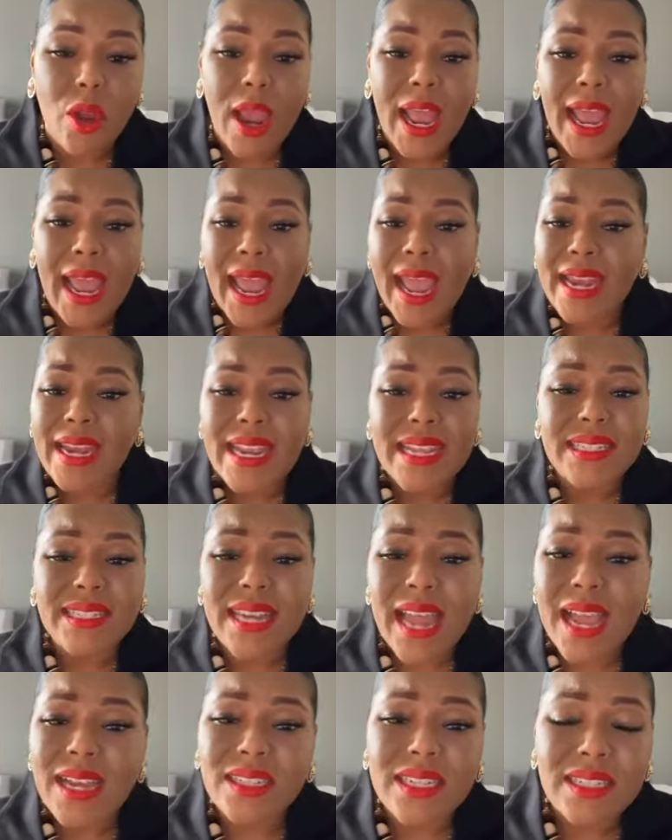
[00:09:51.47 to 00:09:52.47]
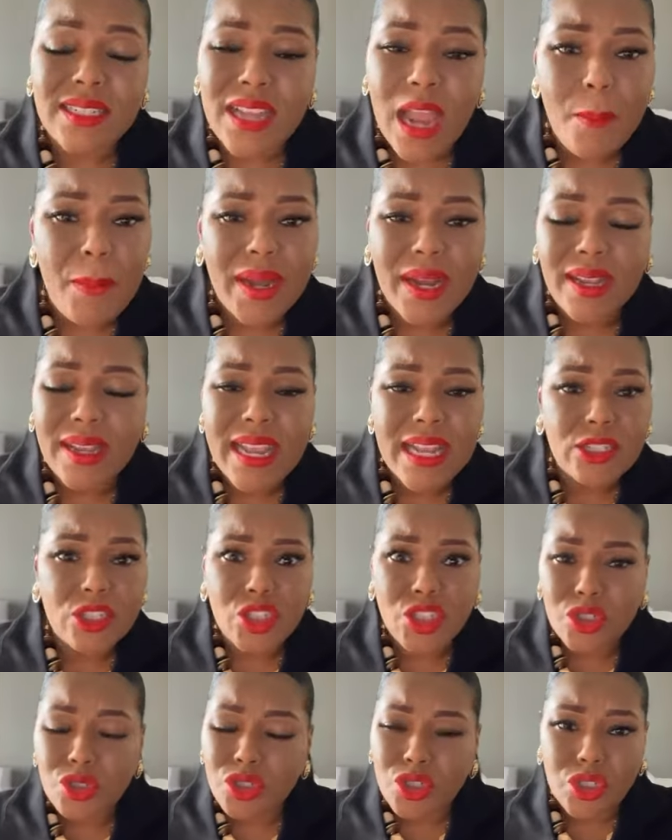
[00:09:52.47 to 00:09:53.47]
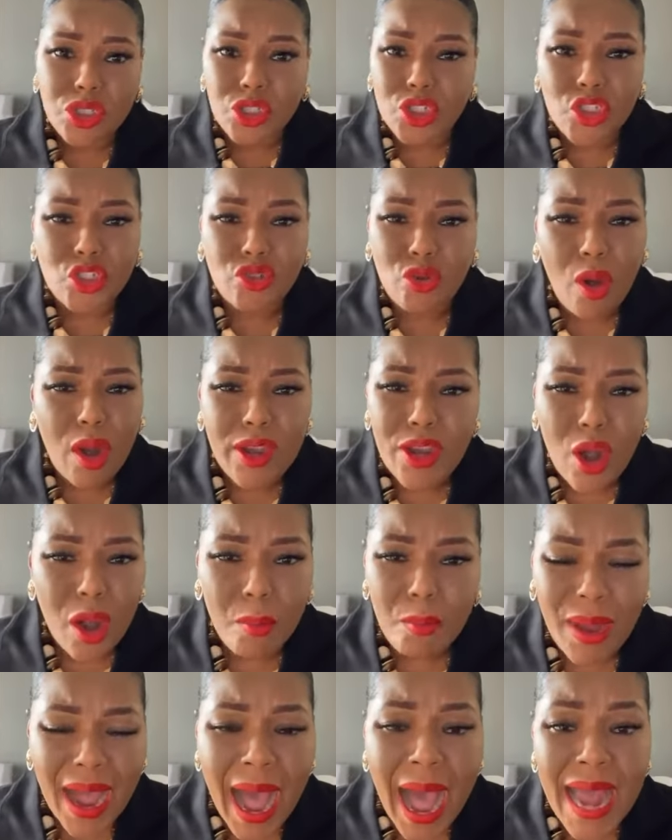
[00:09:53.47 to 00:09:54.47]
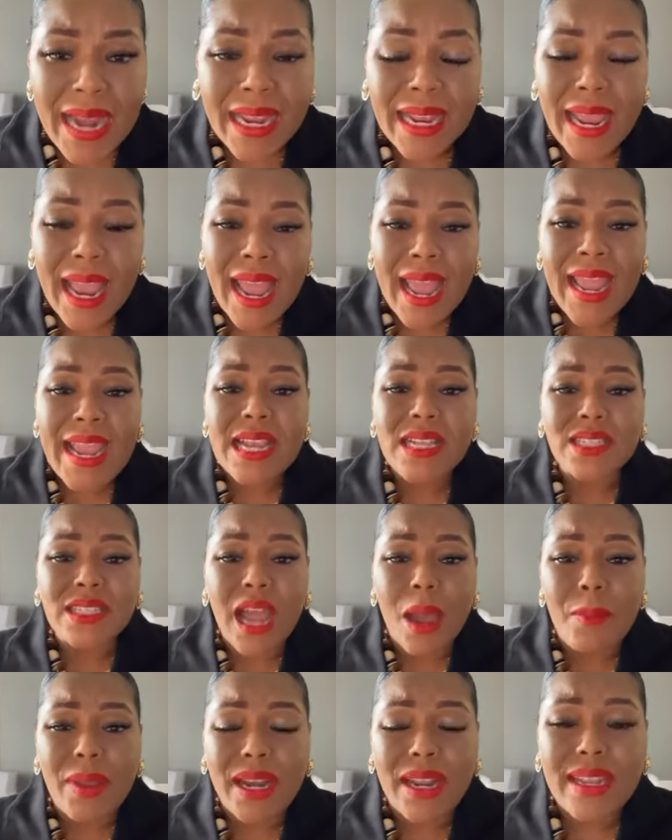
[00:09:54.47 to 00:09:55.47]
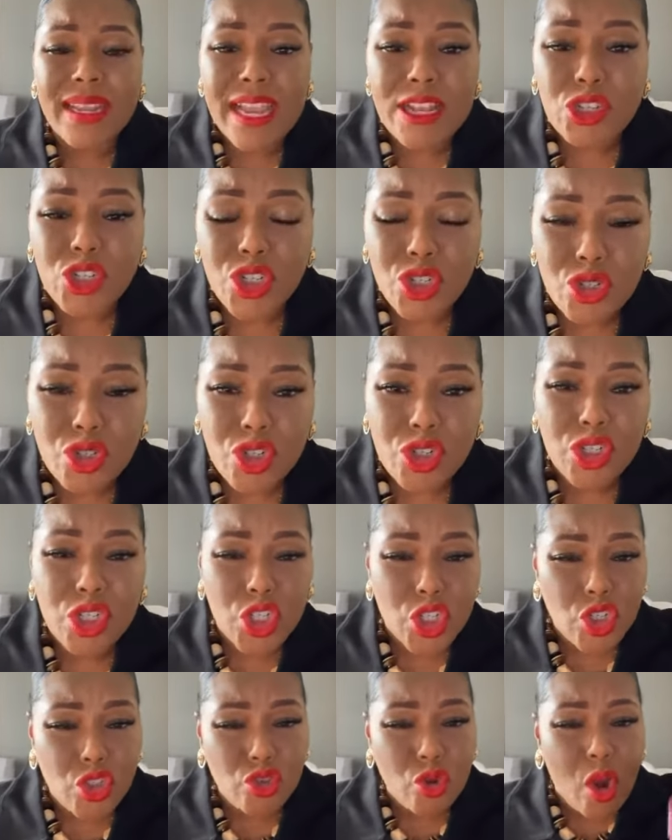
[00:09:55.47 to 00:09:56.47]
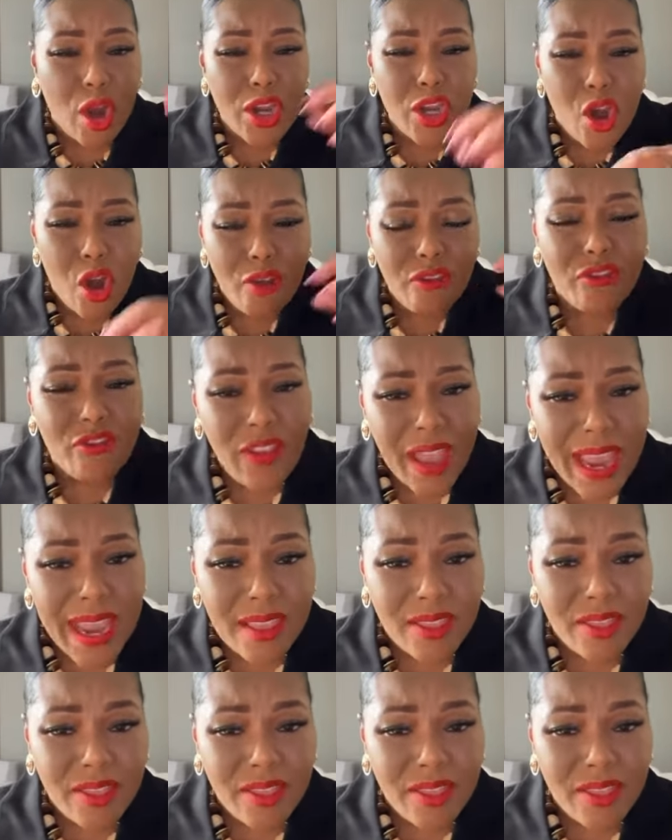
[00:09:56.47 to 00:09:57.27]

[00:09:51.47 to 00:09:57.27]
And he's not just coming against you to destroy your body. He's coming against you to destroy your faith.